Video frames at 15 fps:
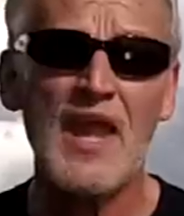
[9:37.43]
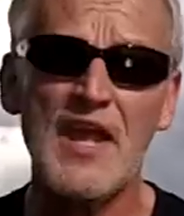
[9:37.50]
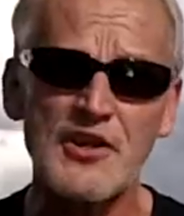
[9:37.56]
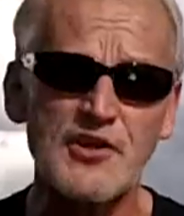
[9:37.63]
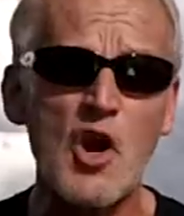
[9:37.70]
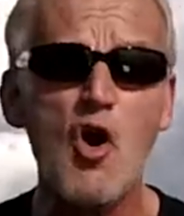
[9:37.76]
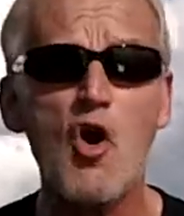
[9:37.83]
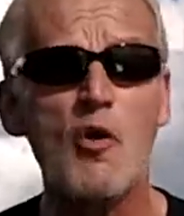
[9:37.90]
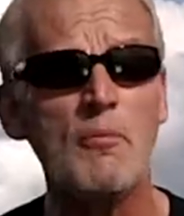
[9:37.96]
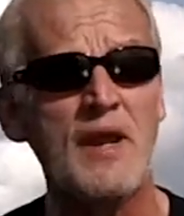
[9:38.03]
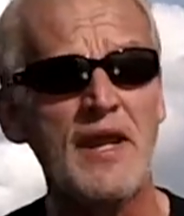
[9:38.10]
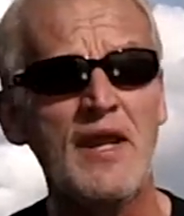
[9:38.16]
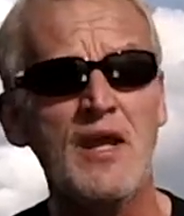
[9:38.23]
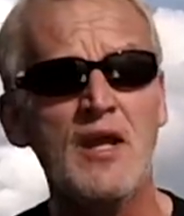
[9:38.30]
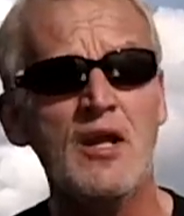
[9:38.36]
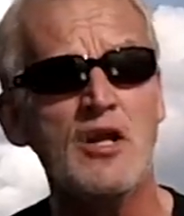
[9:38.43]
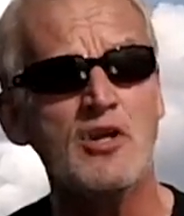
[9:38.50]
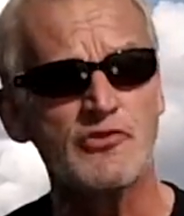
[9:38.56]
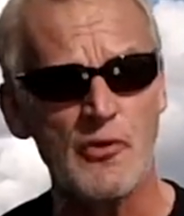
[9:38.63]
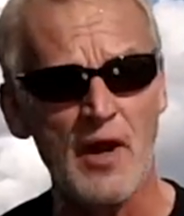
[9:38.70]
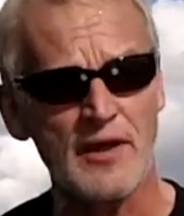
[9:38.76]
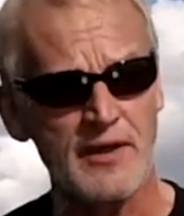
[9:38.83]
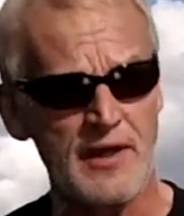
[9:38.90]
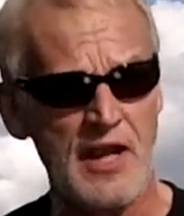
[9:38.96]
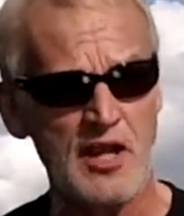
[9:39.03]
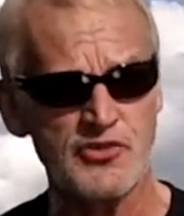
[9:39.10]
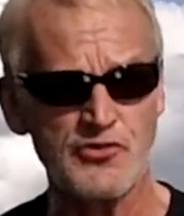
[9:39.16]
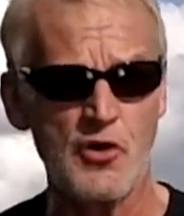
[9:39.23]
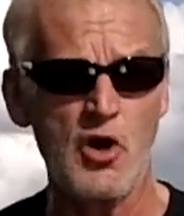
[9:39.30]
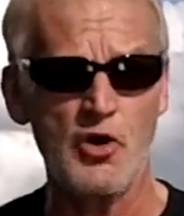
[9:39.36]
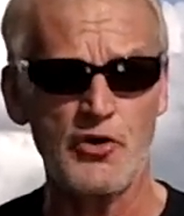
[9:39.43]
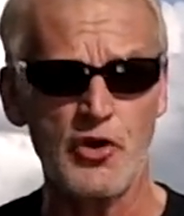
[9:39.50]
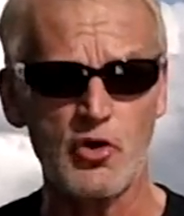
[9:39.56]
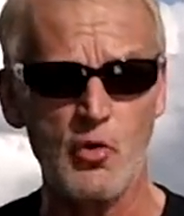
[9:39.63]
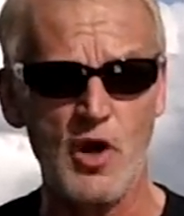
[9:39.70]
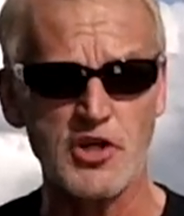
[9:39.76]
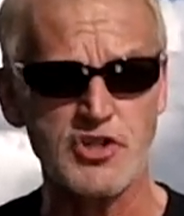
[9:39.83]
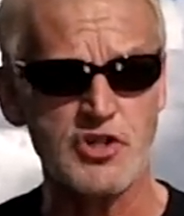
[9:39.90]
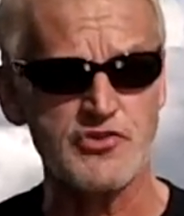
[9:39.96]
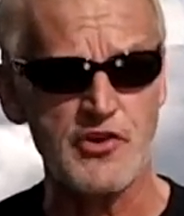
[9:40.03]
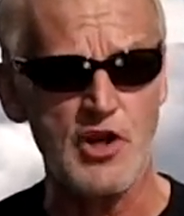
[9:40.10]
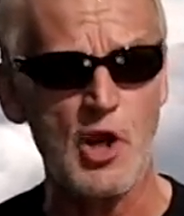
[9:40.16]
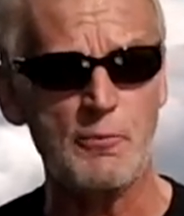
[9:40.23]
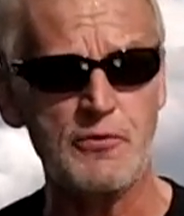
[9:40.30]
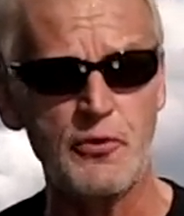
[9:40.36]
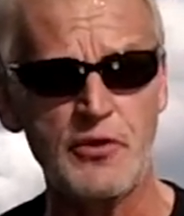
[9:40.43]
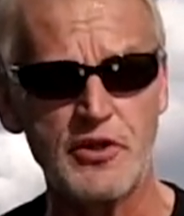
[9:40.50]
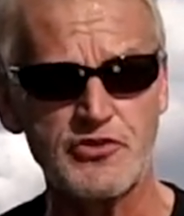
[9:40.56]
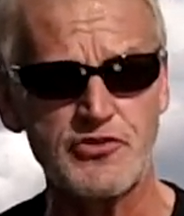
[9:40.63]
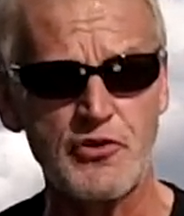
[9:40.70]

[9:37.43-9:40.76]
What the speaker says: and call me so I can answer all your questions and help you get